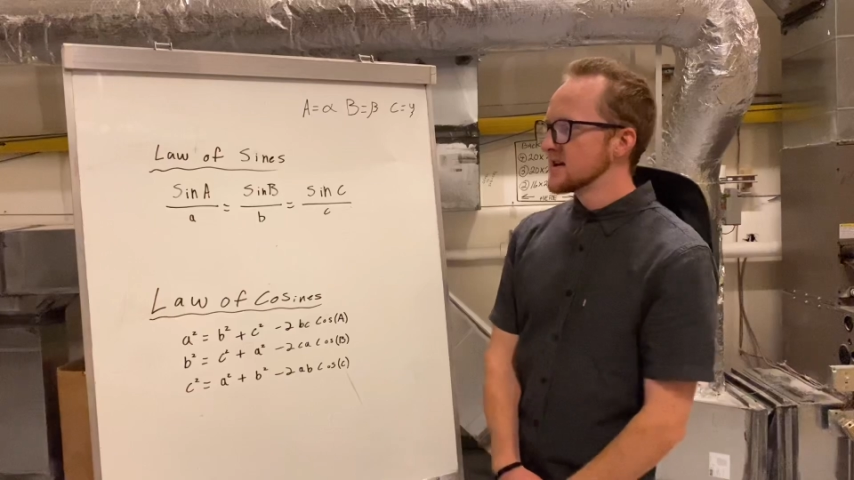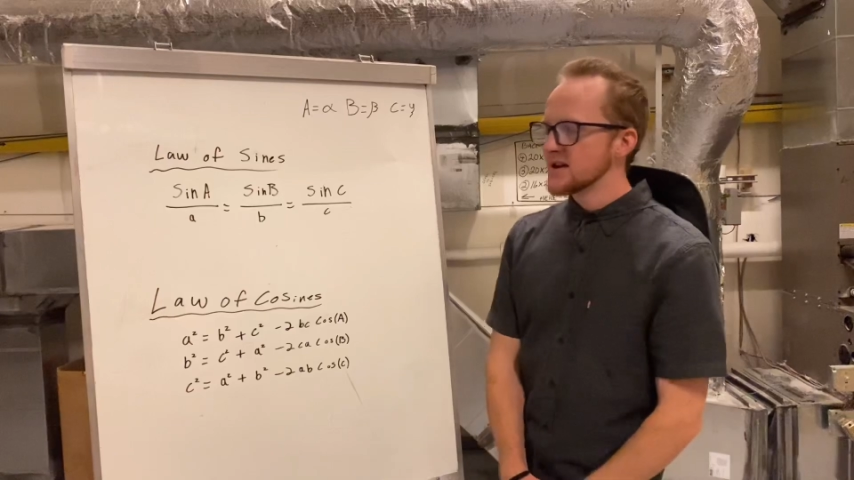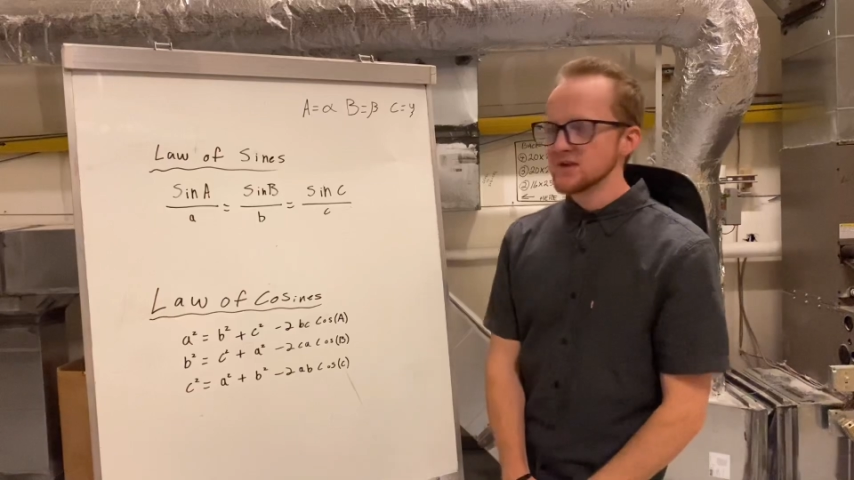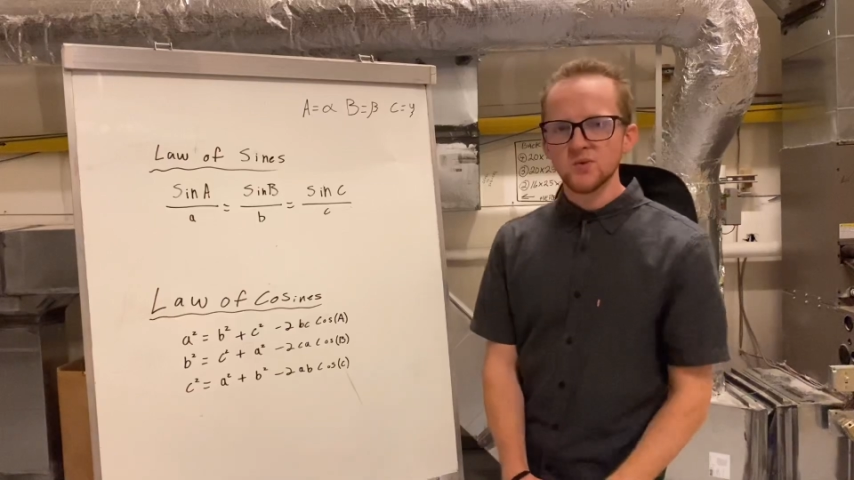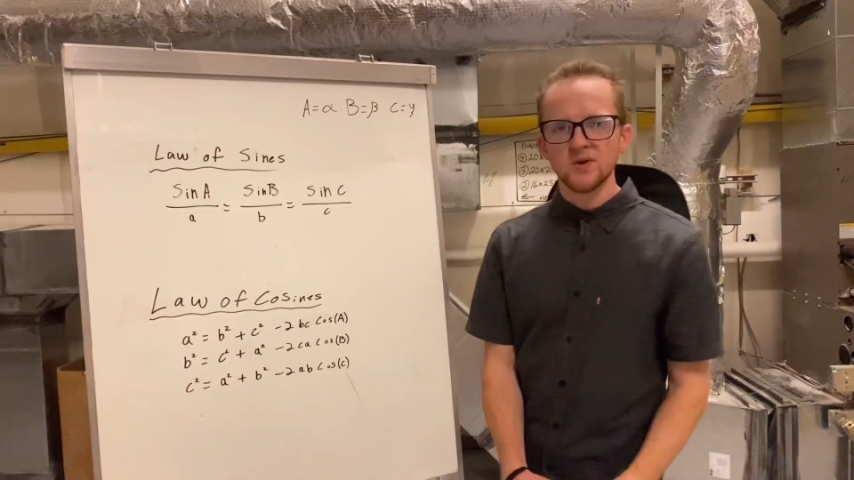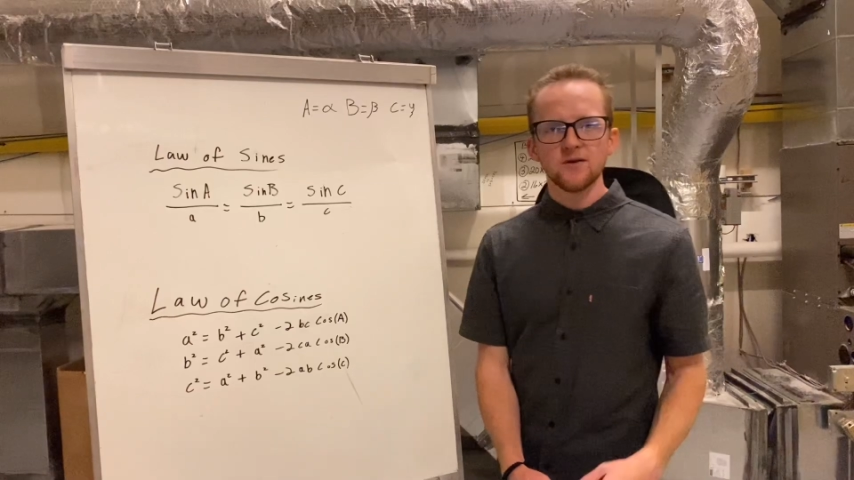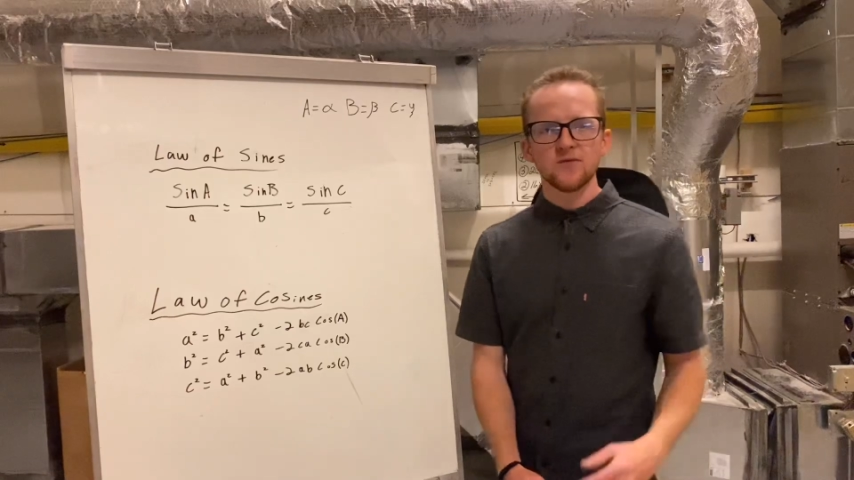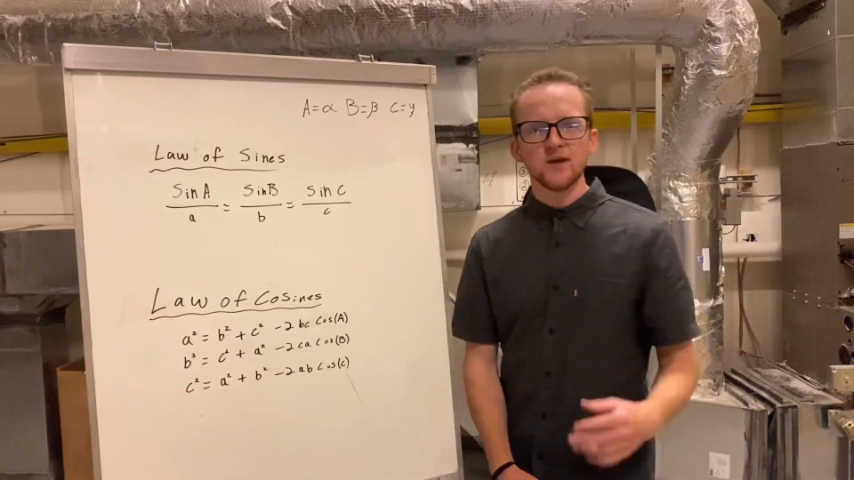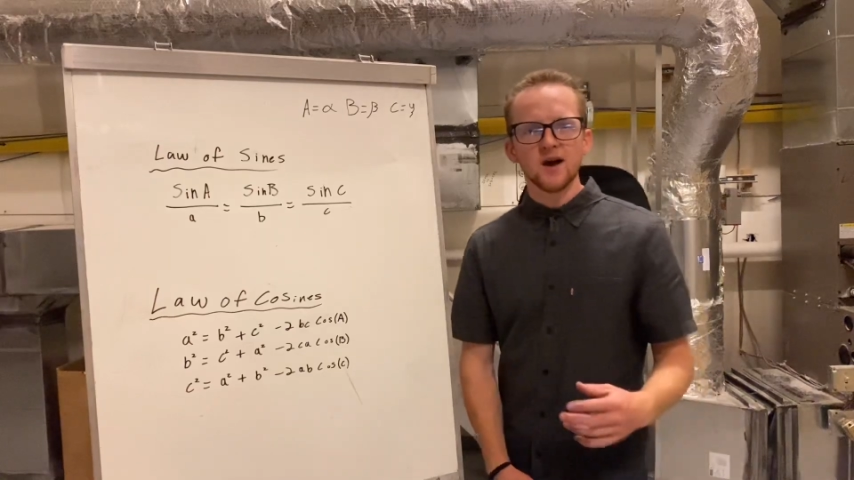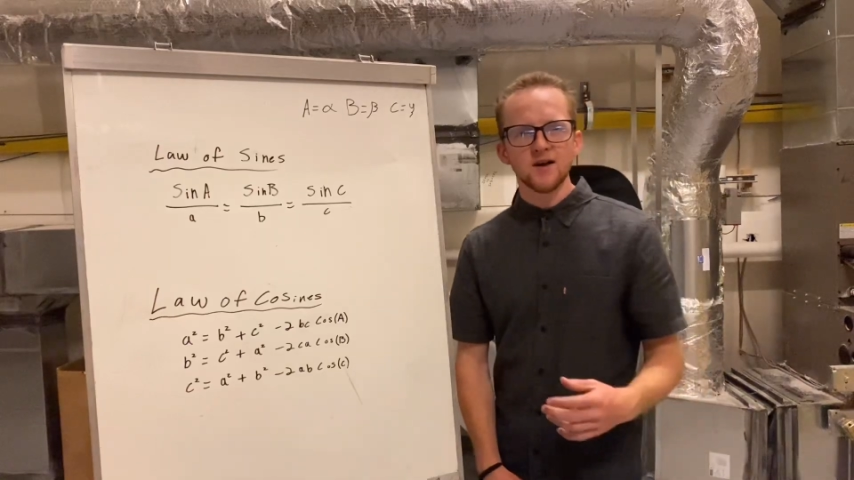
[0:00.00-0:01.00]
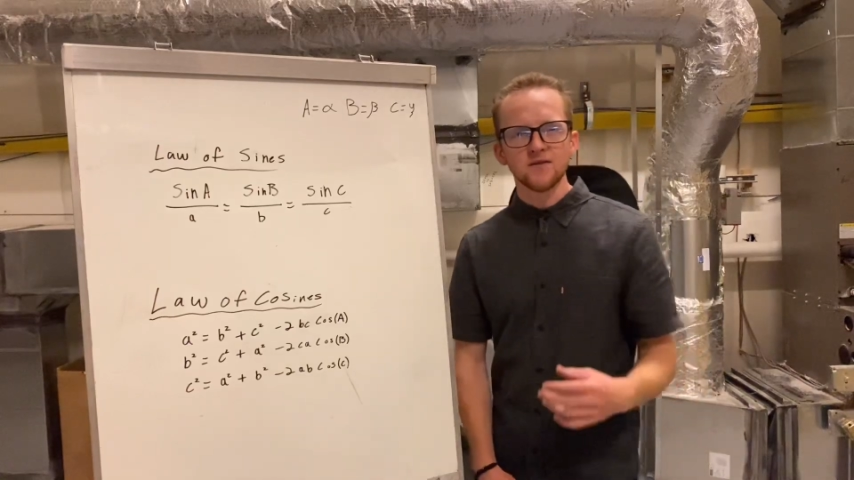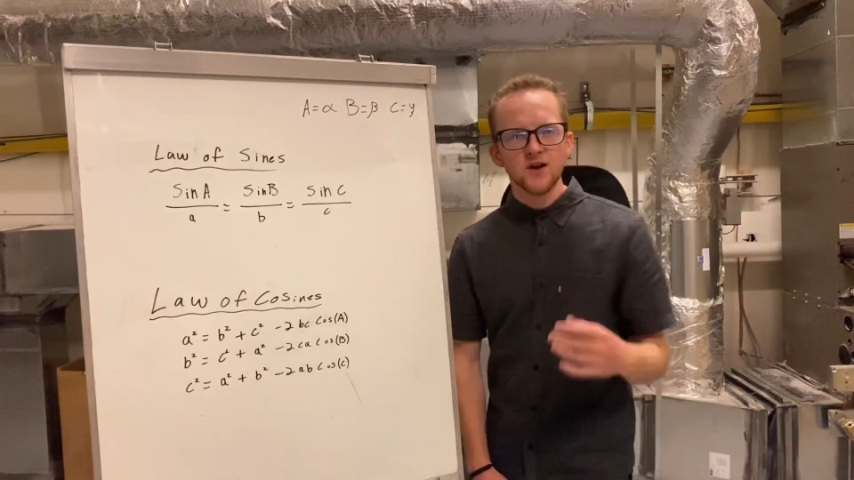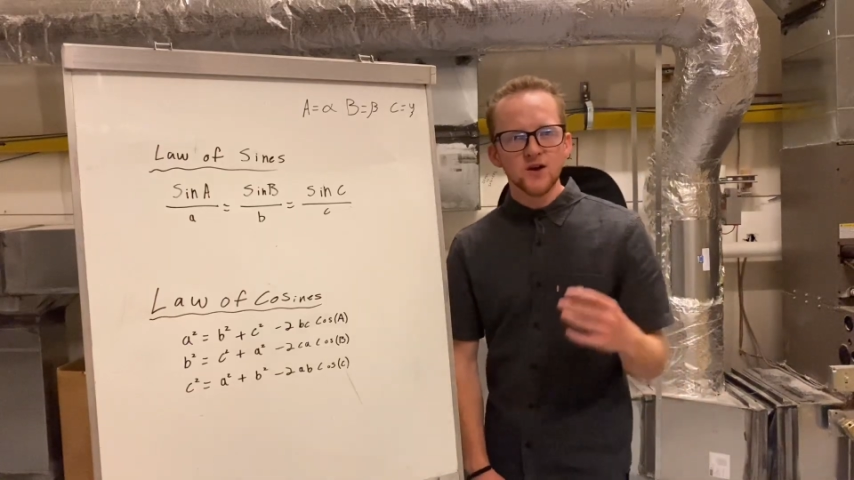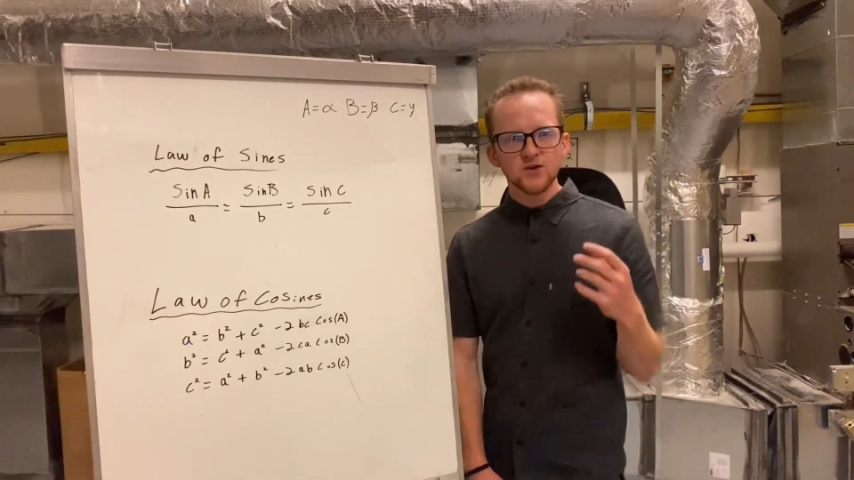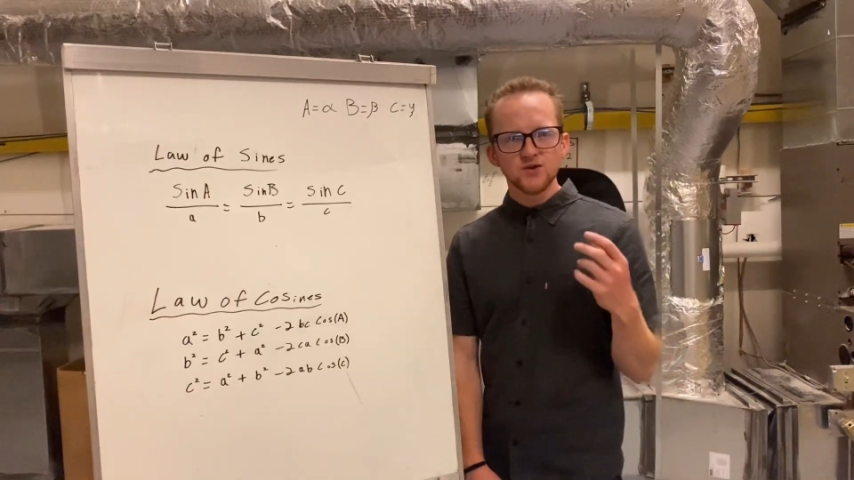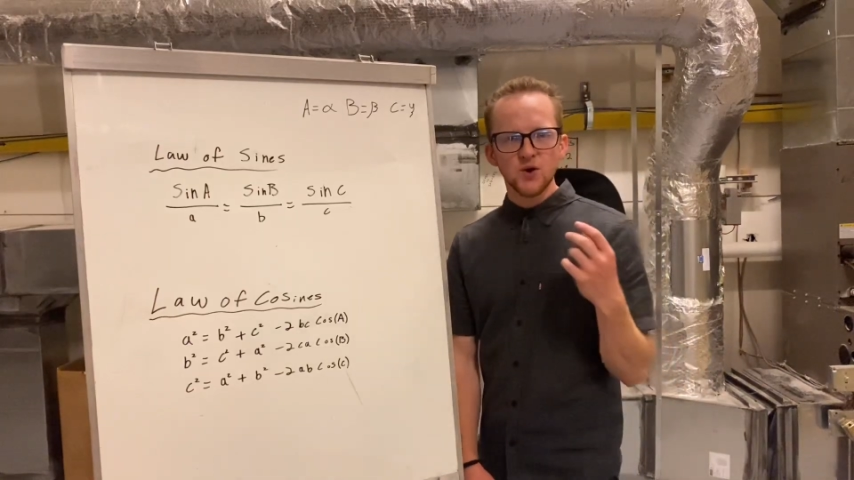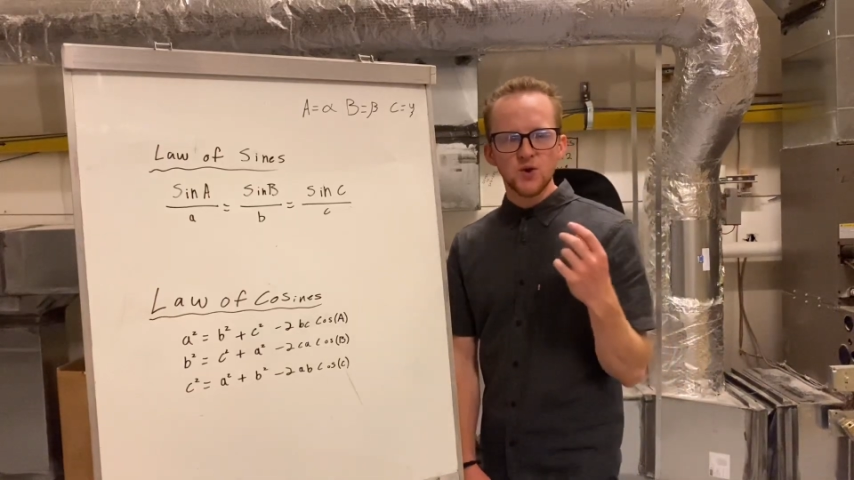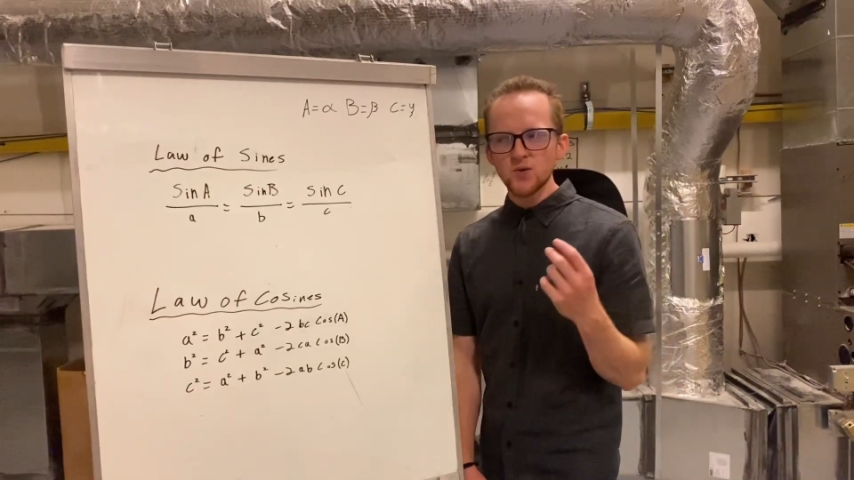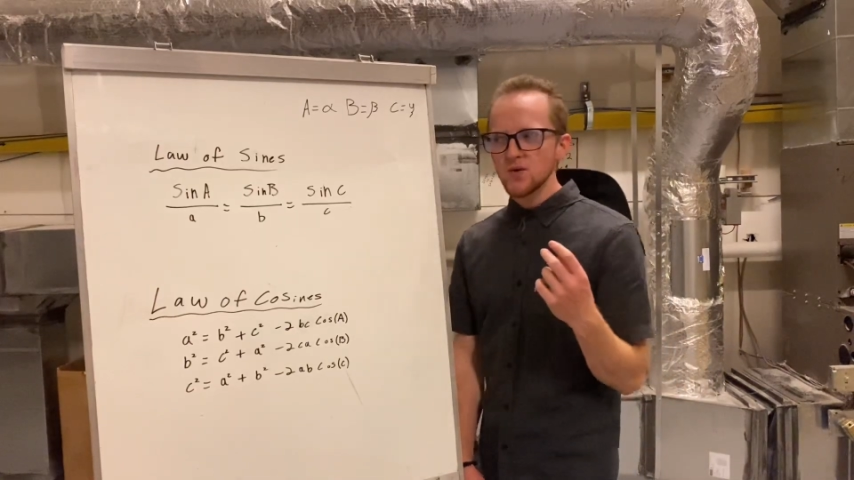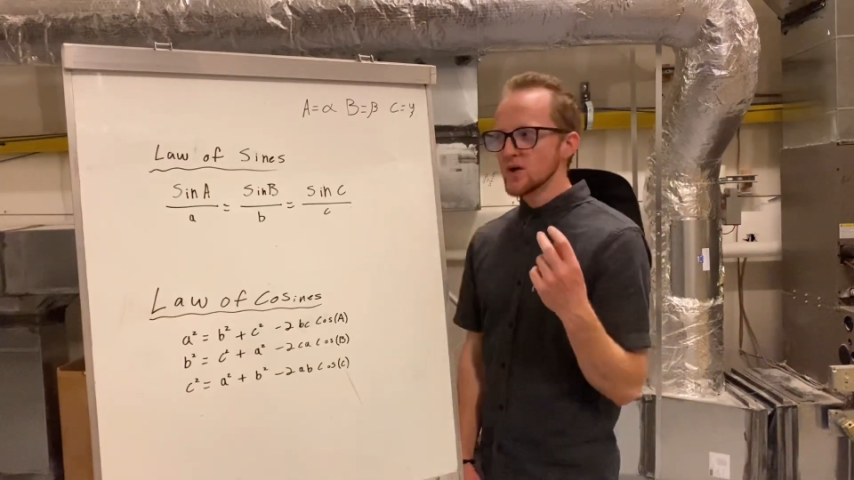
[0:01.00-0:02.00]
is if we have
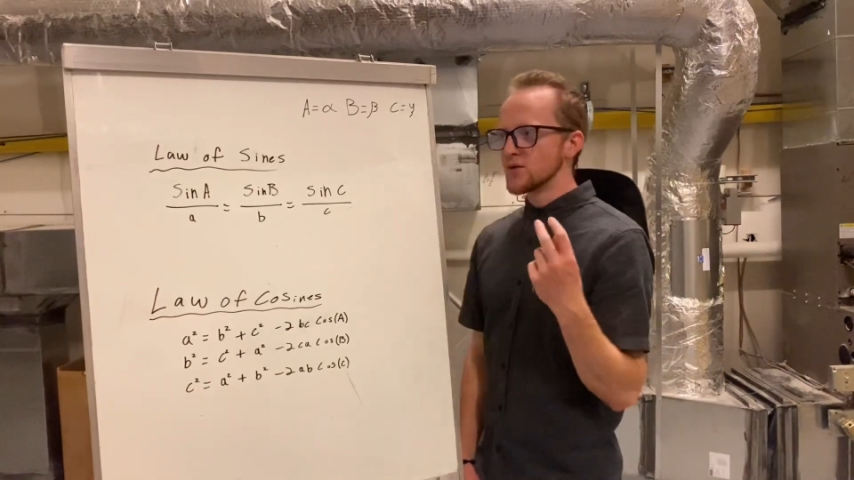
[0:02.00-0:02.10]
two